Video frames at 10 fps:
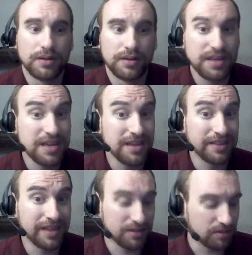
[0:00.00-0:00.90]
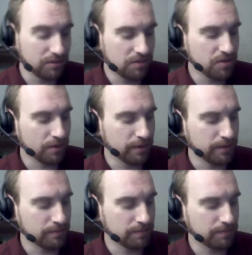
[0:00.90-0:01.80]
thinking that you're
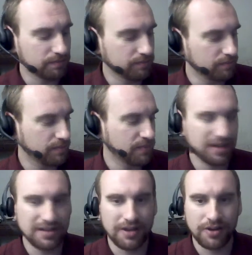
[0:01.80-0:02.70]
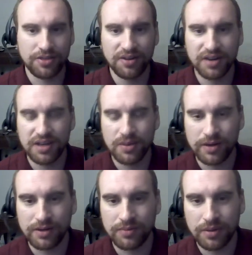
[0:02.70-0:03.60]
in 1930 when
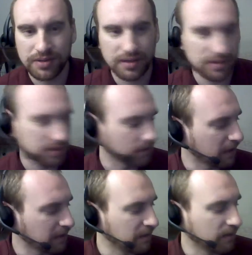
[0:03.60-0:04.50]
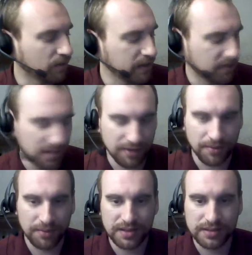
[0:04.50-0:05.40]
he wrote this, or 1920 when he
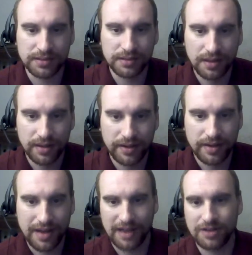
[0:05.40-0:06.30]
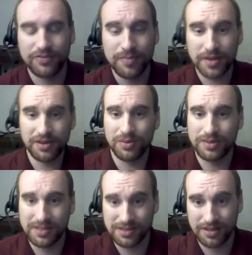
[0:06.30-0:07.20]
wrote this, and you're familiar with
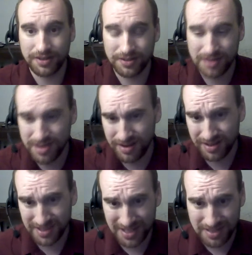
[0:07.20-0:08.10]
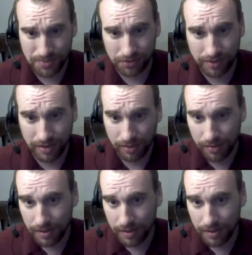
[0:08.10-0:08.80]
these authors and they're accessible to you.